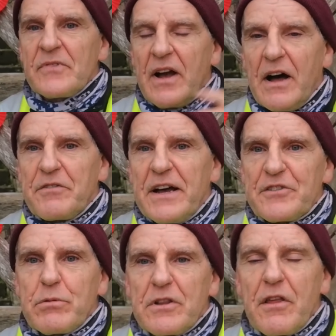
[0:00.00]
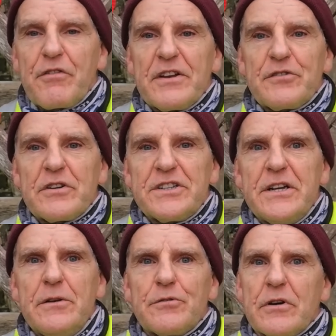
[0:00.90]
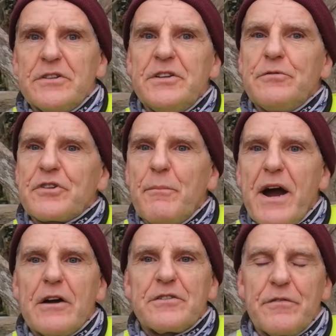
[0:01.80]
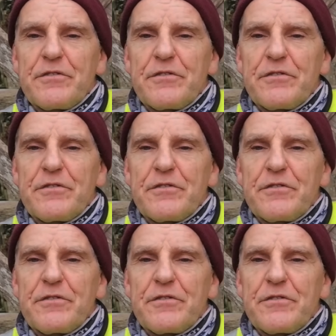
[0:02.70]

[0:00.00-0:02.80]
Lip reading: And that's one of the things I use. I use comparative